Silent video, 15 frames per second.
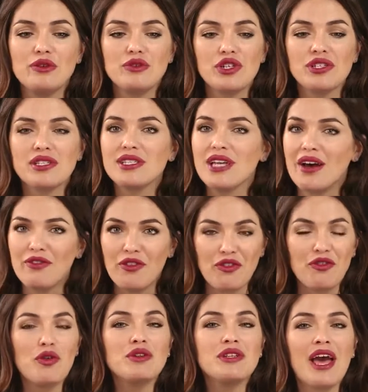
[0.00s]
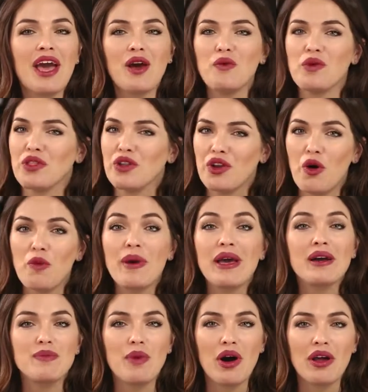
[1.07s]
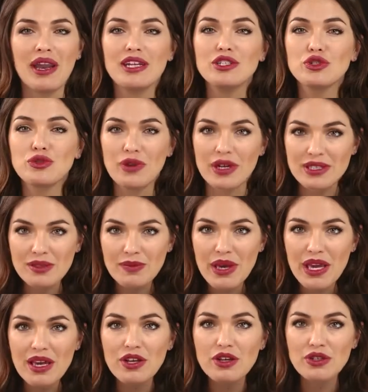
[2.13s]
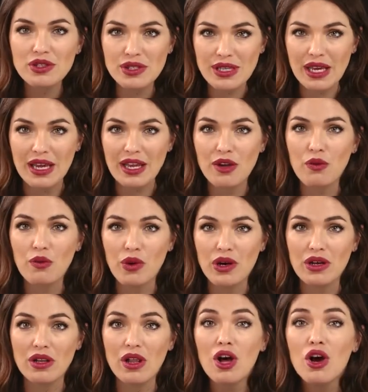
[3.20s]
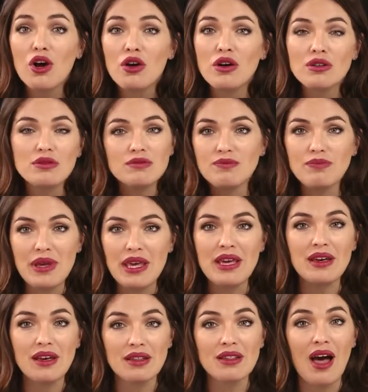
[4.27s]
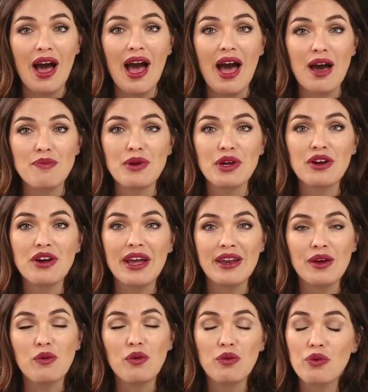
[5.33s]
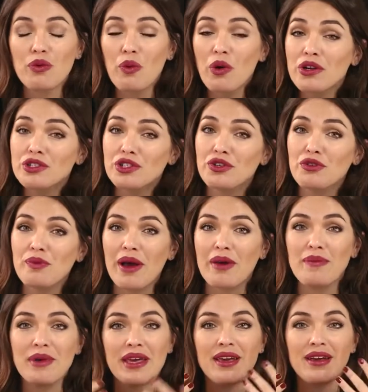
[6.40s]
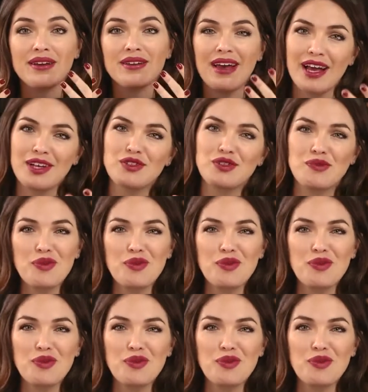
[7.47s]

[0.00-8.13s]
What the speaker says: you just have a full day with no makeup on, and trust me, your skin will be a lot happier and it will reward you by being extra